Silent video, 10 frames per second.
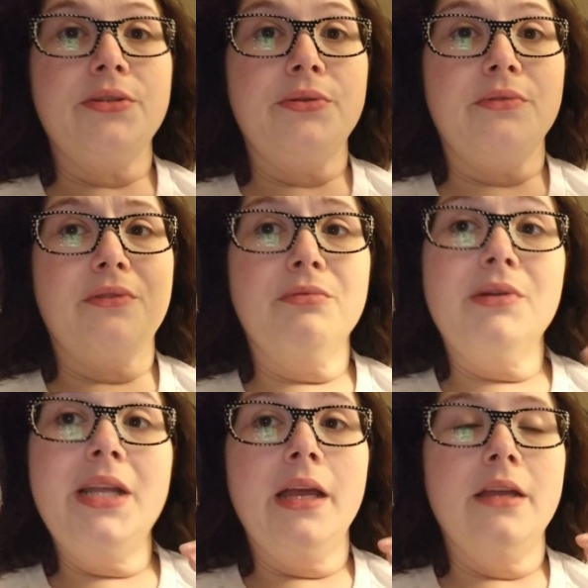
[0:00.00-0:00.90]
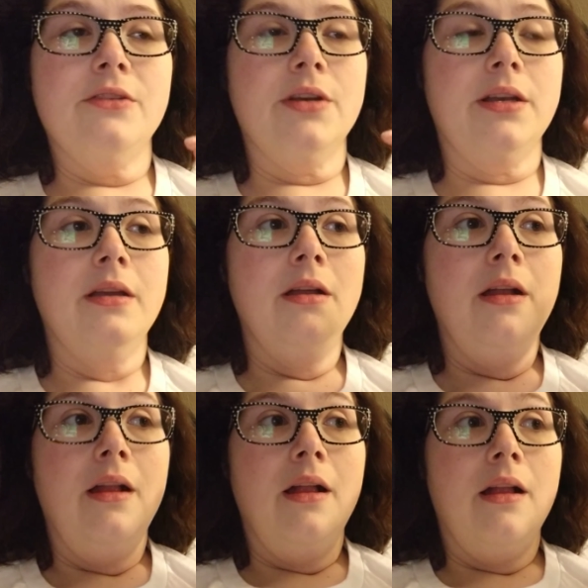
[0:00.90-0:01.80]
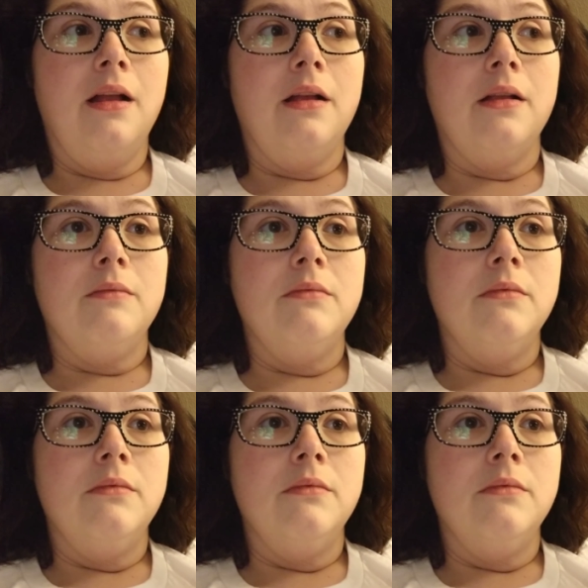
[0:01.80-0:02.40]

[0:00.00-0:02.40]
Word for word: to three hundred uh,